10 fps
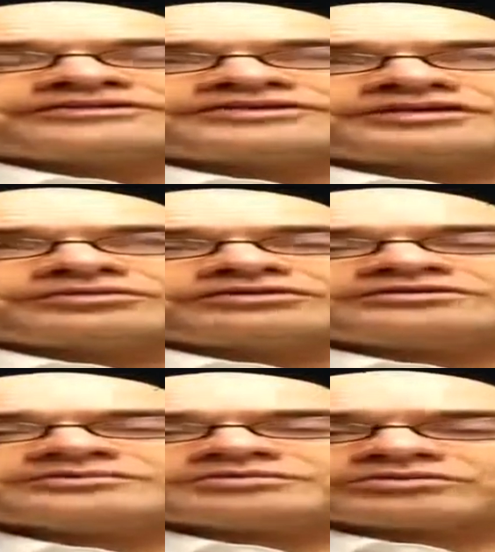for someone
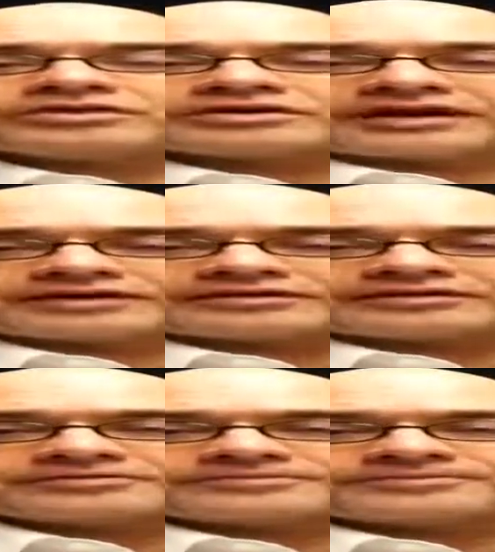who's a bit more
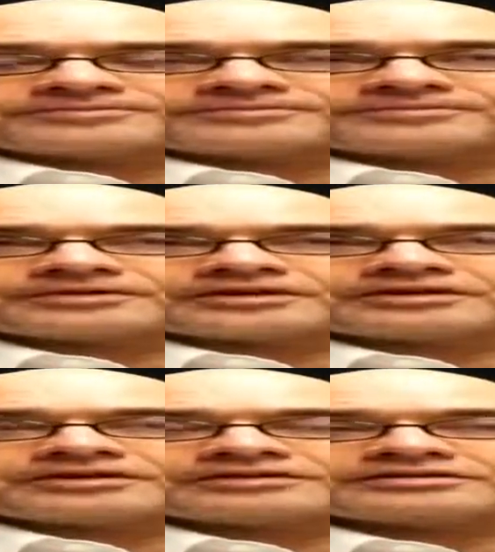eclectic
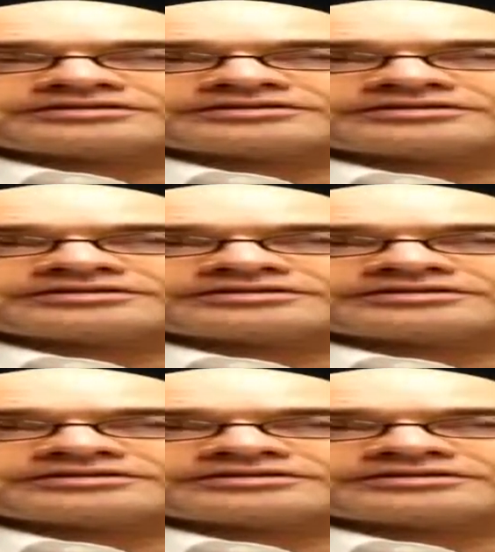and,